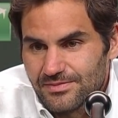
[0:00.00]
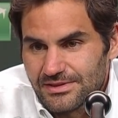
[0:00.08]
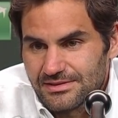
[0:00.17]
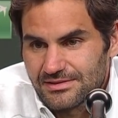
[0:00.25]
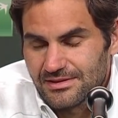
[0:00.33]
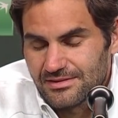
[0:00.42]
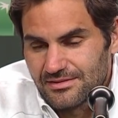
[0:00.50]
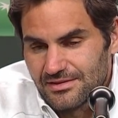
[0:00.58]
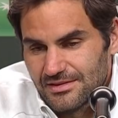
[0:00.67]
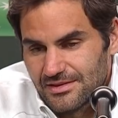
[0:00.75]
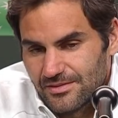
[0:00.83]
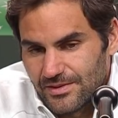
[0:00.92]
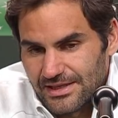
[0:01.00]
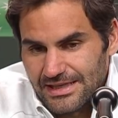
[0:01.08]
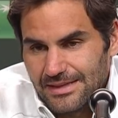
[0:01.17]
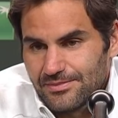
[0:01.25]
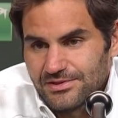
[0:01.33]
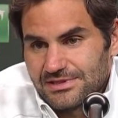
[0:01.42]
But when it
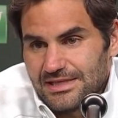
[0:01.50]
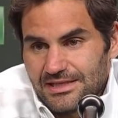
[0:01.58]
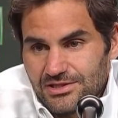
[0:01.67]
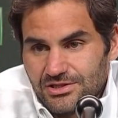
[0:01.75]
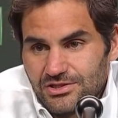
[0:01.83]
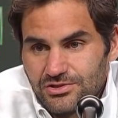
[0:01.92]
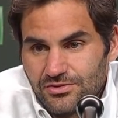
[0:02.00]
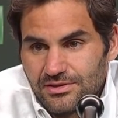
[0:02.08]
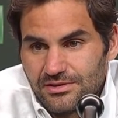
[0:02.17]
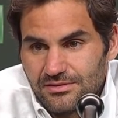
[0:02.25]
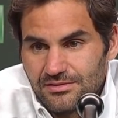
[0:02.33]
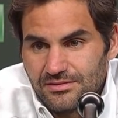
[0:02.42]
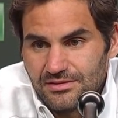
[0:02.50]
happens, I actually